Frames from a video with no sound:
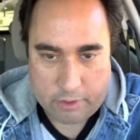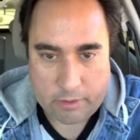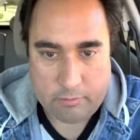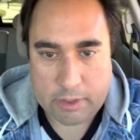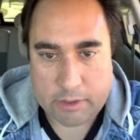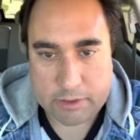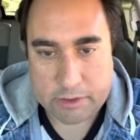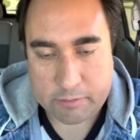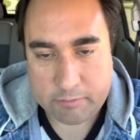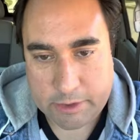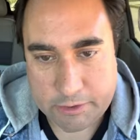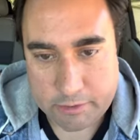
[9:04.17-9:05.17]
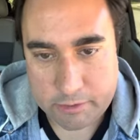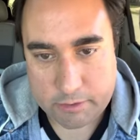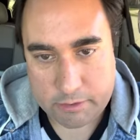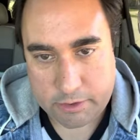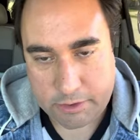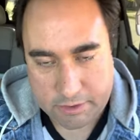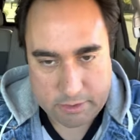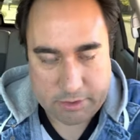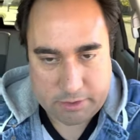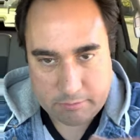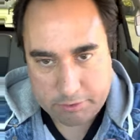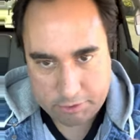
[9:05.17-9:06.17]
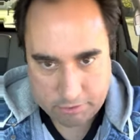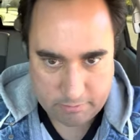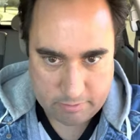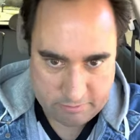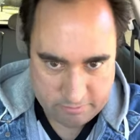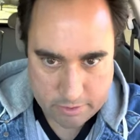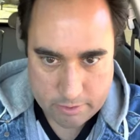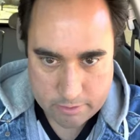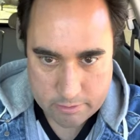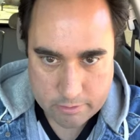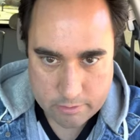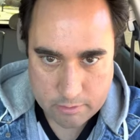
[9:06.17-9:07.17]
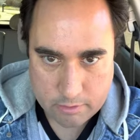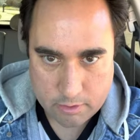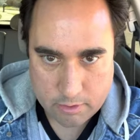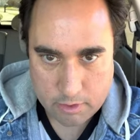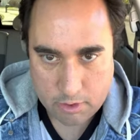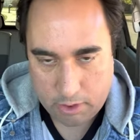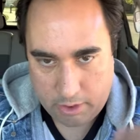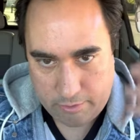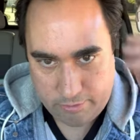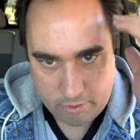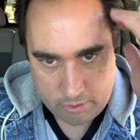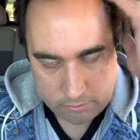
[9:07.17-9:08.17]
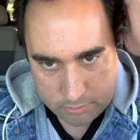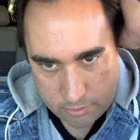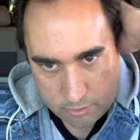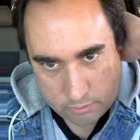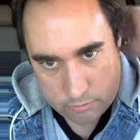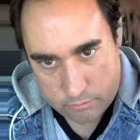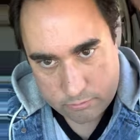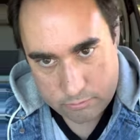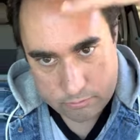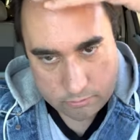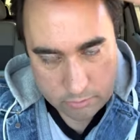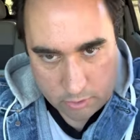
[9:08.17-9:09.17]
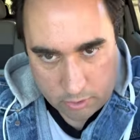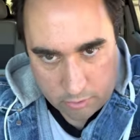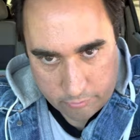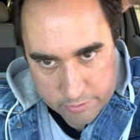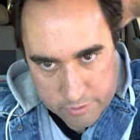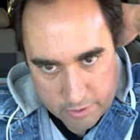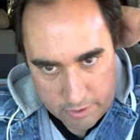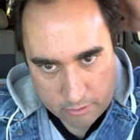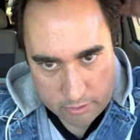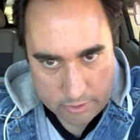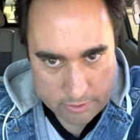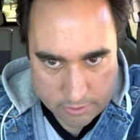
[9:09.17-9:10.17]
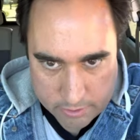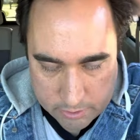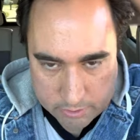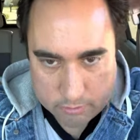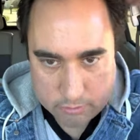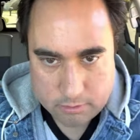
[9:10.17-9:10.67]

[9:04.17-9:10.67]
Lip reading: at the symmetry of my face, and you know, all this hairline and that,